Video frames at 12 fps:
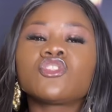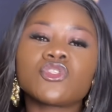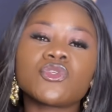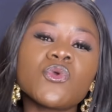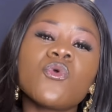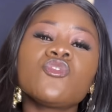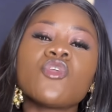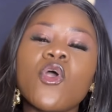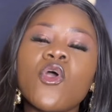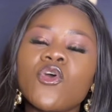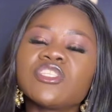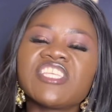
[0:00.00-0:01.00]
to your
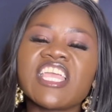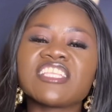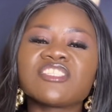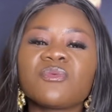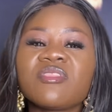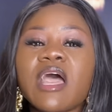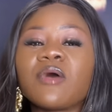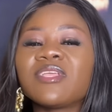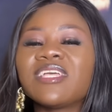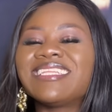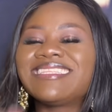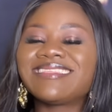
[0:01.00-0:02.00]
audience without
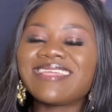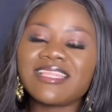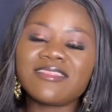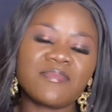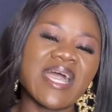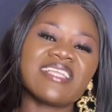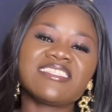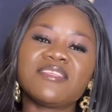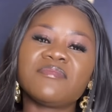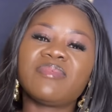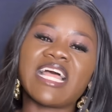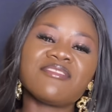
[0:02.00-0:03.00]
a third party
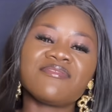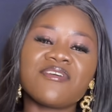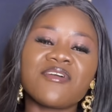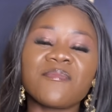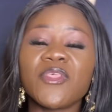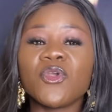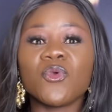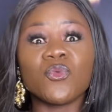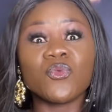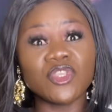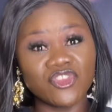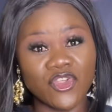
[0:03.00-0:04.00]
platform
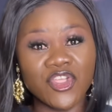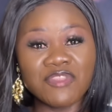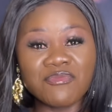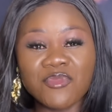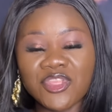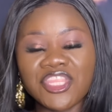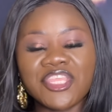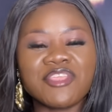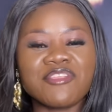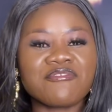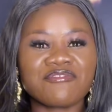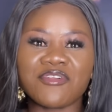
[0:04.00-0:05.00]
withdrawing money
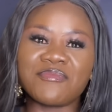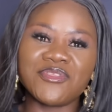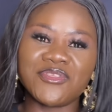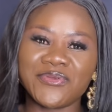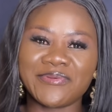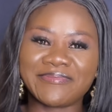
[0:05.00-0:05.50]
from you.